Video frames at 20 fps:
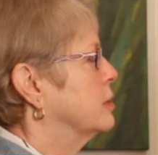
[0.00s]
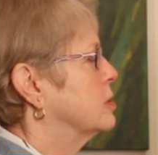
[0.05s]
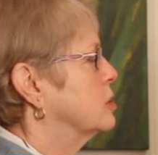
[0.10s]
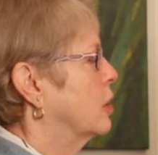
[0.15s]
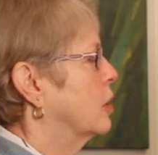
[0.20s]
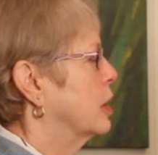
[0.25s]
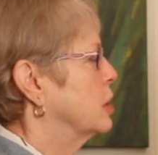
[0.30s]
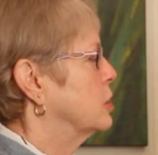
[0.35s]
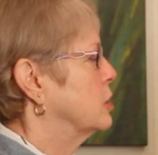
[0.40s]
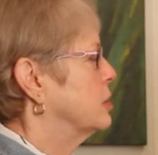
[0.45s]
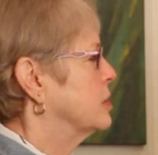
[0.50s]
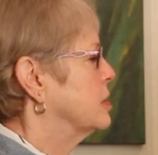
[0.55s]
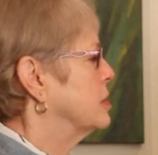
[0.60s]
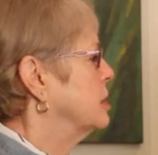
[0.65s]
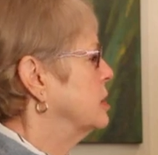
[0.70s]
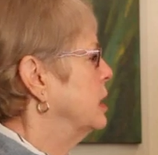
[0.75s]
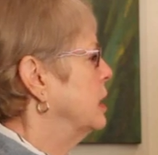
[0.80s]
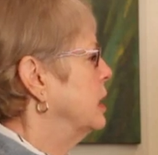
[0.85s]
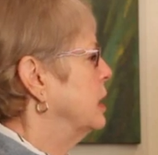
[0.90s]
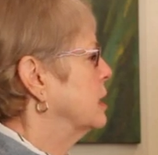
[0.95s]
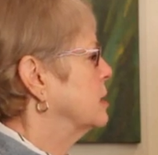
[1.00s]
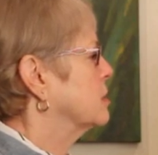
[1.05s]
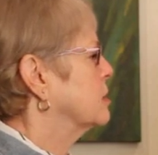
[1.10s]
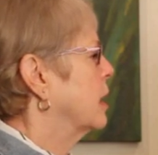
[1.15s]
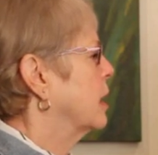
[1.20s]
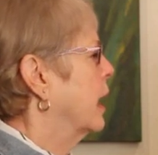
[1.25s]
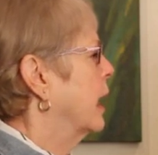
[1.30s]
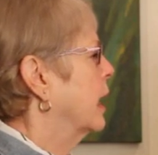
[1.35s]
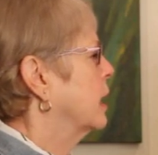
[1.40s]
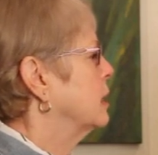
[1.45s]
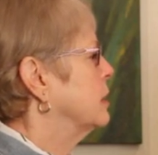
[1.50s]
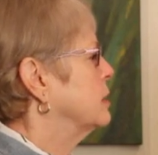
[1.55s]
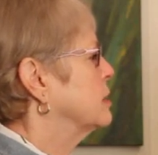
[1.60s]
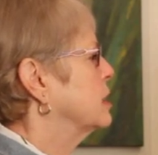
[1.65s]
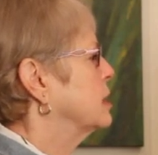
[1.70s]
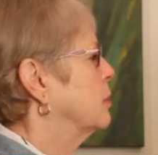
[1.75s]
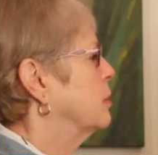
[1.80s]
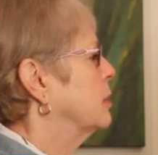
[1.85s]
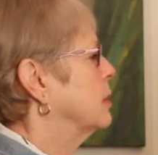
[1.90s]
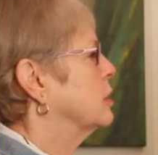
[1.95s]
start to see exactly
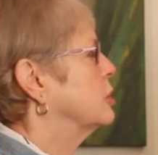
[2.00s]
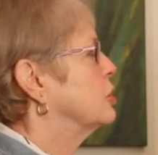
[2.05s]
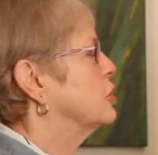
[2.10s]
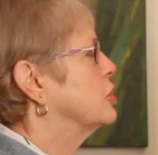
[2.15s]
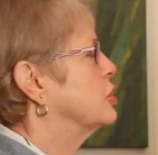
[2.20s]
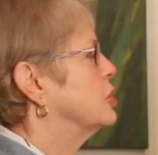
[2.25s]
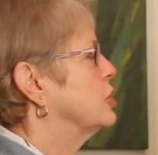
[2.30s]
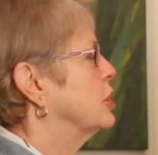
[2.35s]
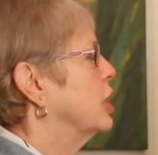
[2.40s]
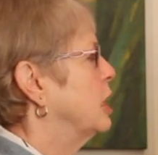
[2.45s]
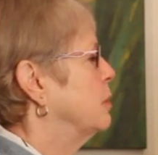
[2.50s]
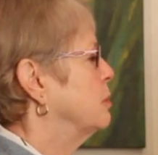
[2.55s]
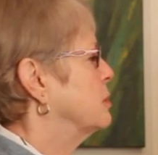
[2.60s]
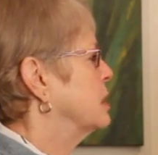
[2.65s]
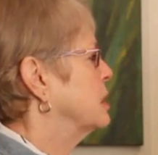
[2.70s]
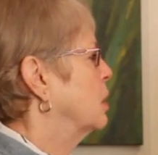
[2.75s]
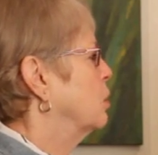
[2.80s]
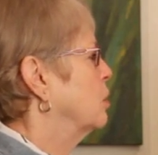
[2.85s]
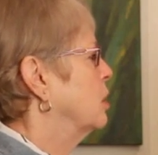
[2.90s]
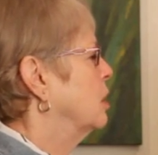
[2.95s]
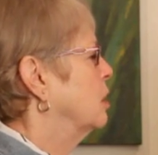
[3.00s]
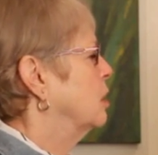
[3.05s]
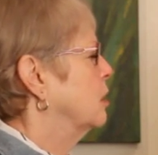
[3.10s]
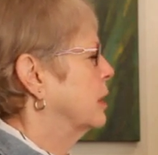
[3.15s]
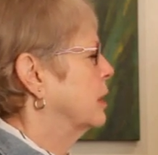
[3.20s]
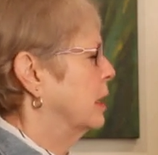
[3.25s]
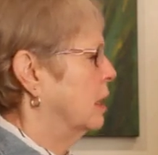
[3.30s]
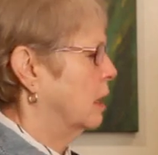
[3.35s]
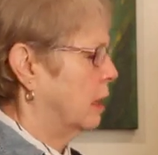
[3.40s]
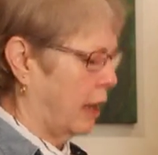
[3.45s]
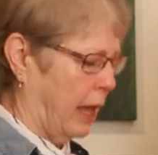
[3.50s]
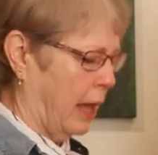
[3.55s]
some of the shapes that we're looking